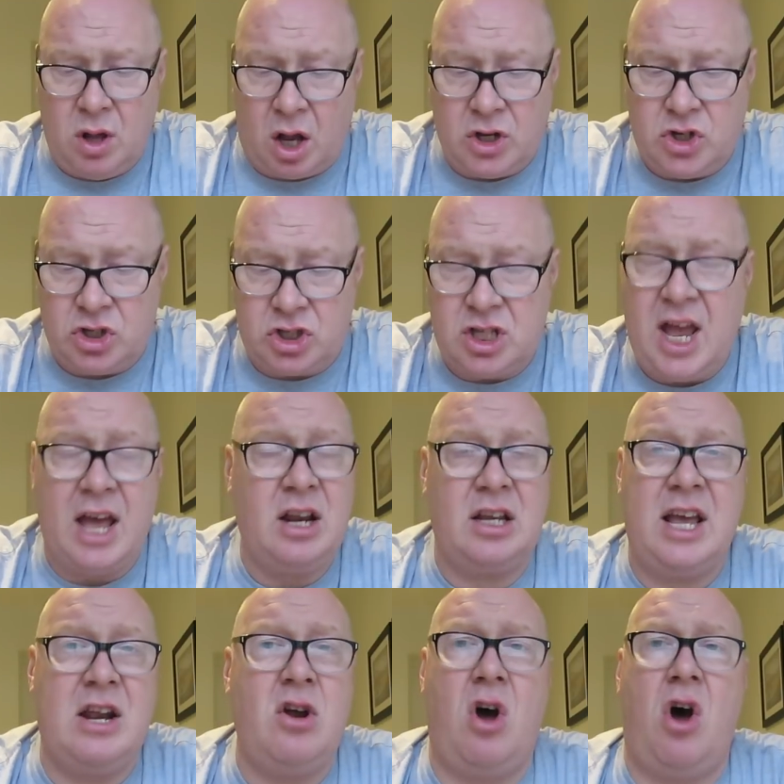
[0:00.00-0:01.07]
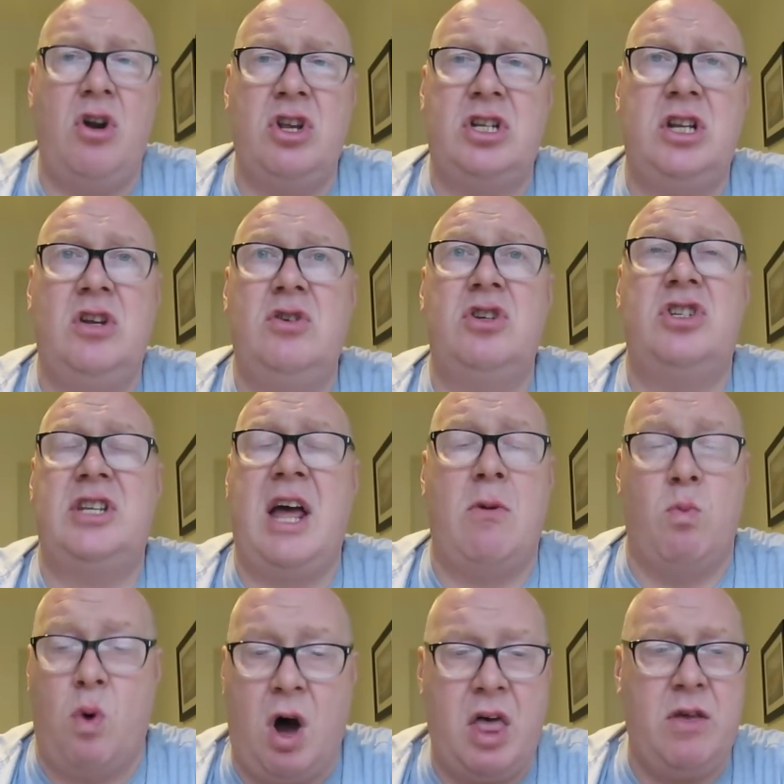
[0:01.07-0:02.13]
I just cannot honestly
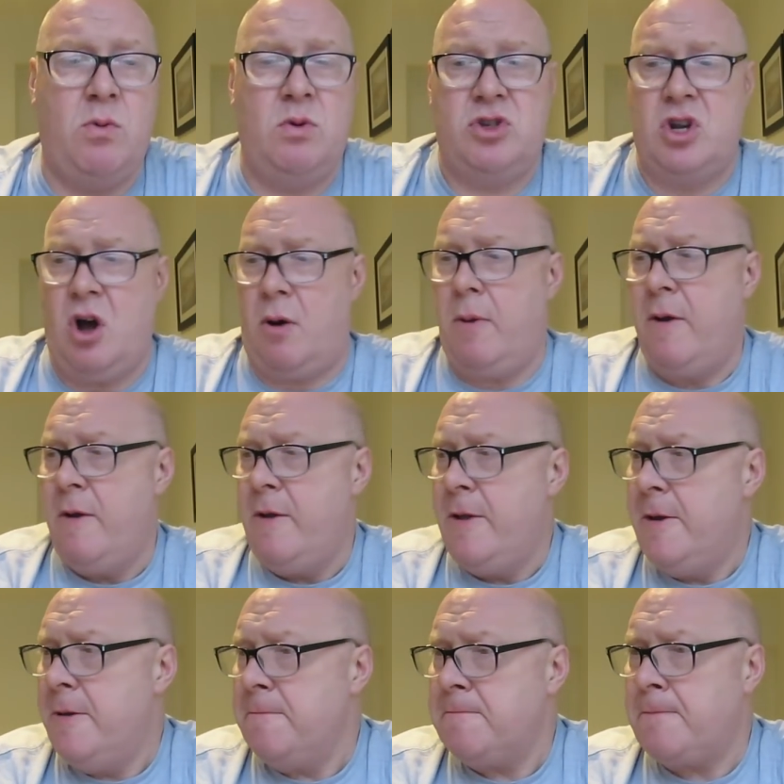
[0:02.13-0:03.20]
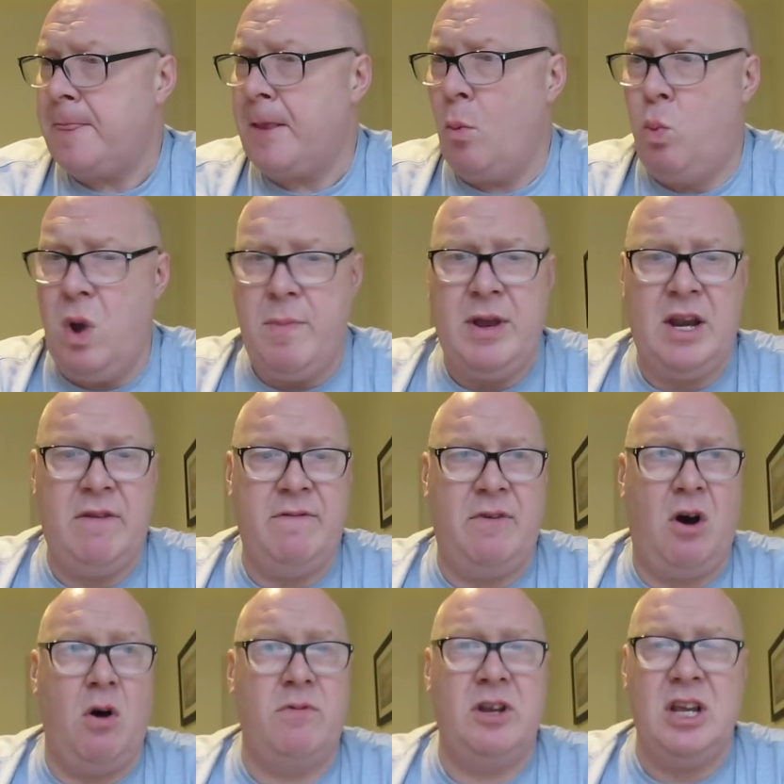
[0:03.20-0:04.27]
understand why there was not women
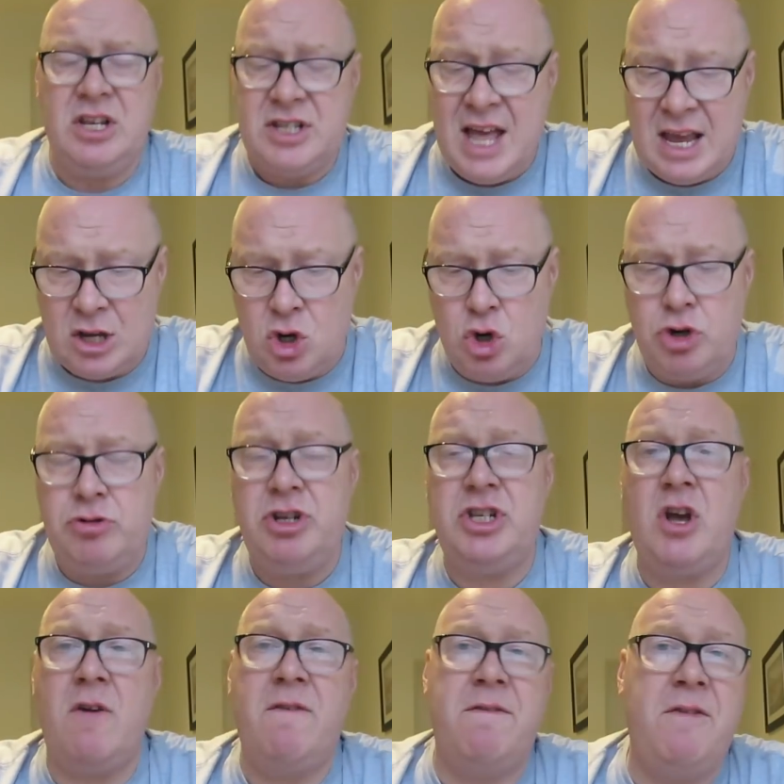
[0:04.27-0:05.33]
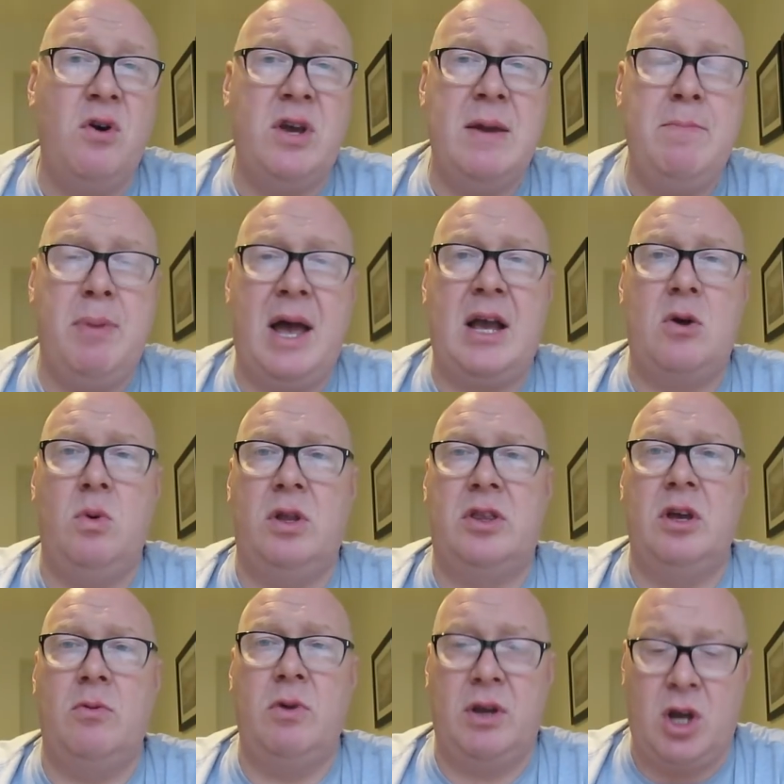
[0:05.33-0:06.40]
involved. Is that country so fucking
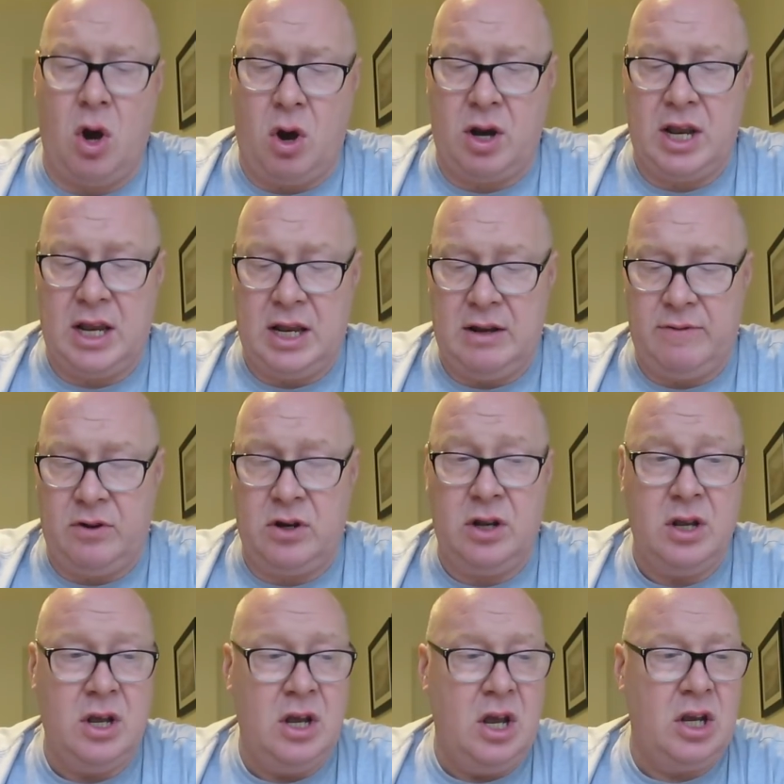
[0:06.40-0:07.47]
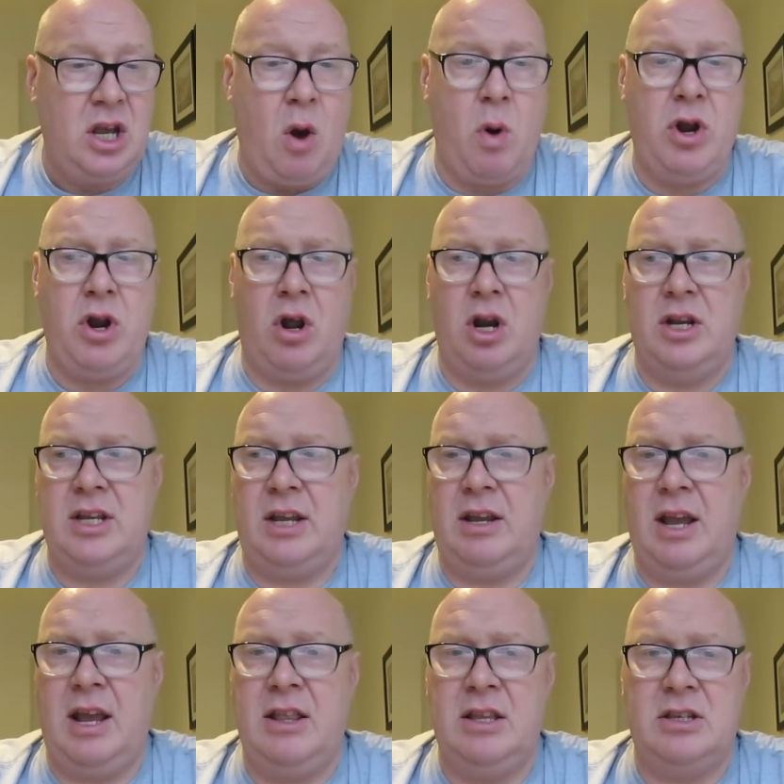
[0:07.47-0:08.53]
backward that we can't even go on
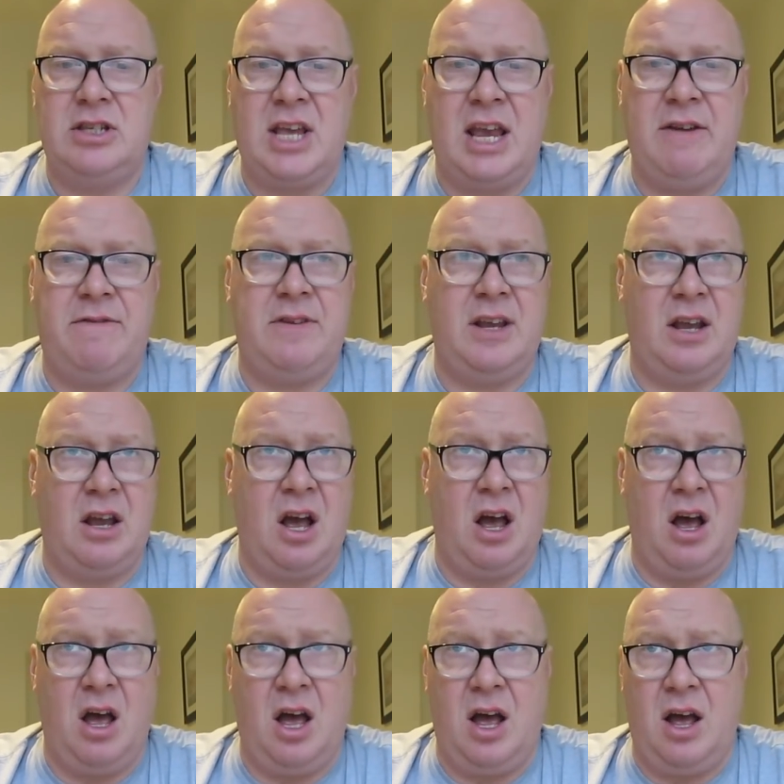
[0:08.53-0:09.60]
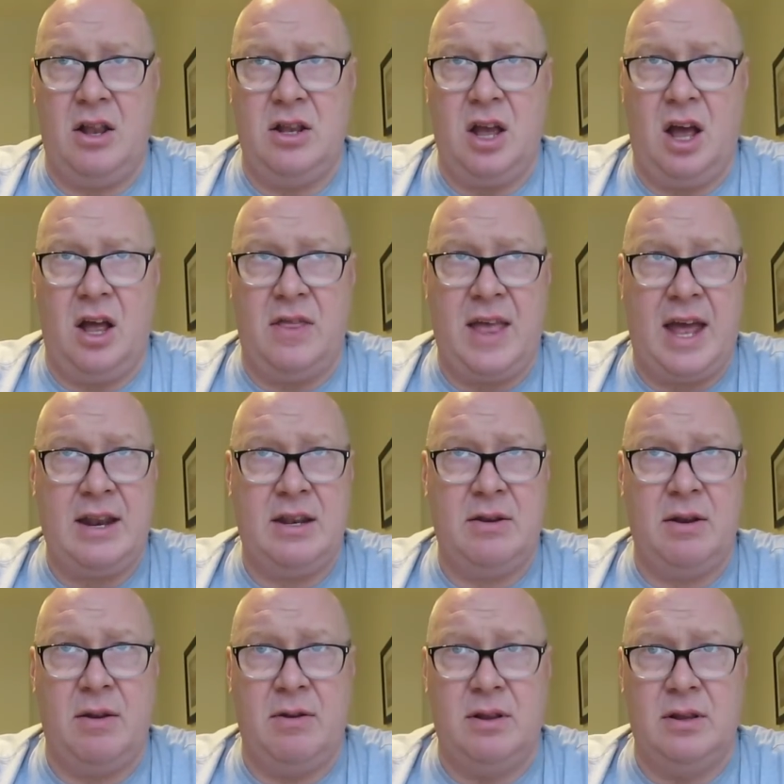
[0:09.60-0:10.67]
holiday in the safety and
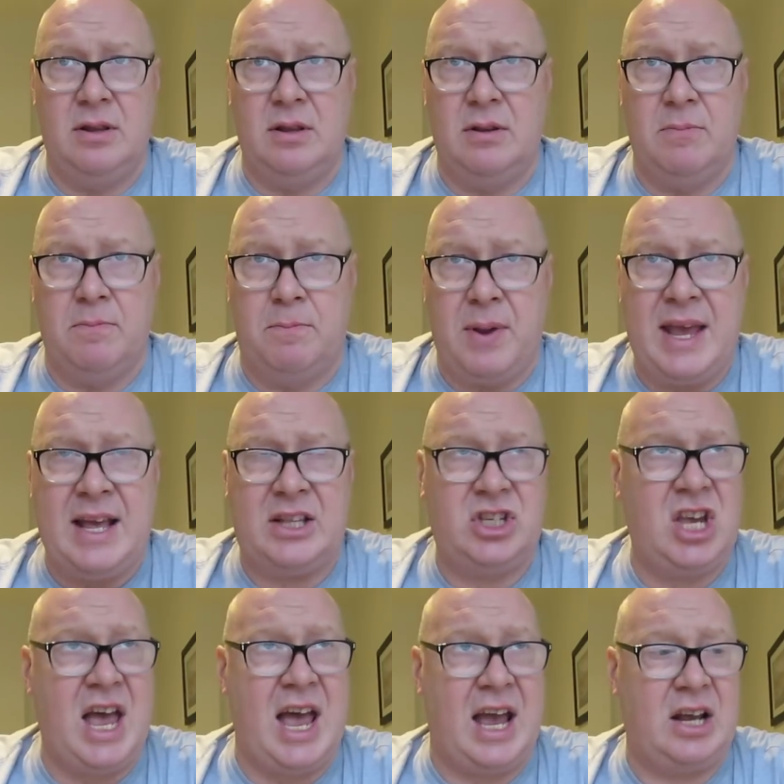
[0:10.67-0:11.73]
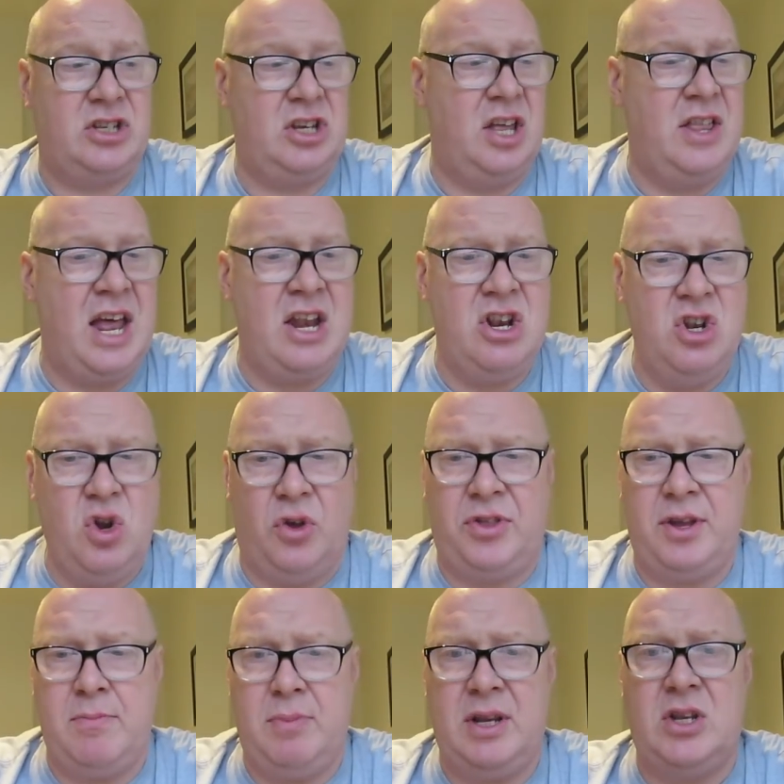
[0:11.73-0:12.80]
then be attacked and then
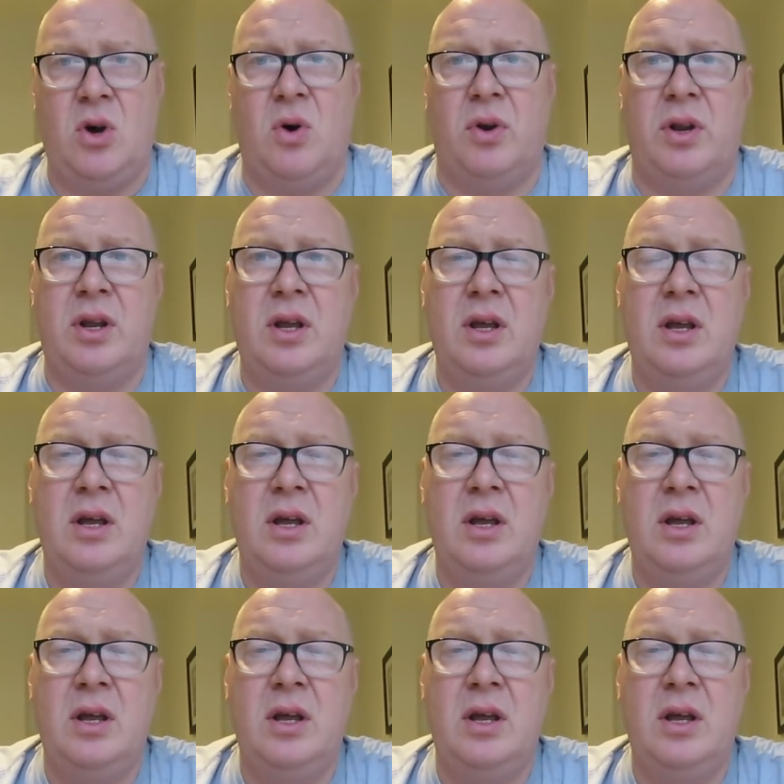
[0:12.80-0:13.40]
nothing be done?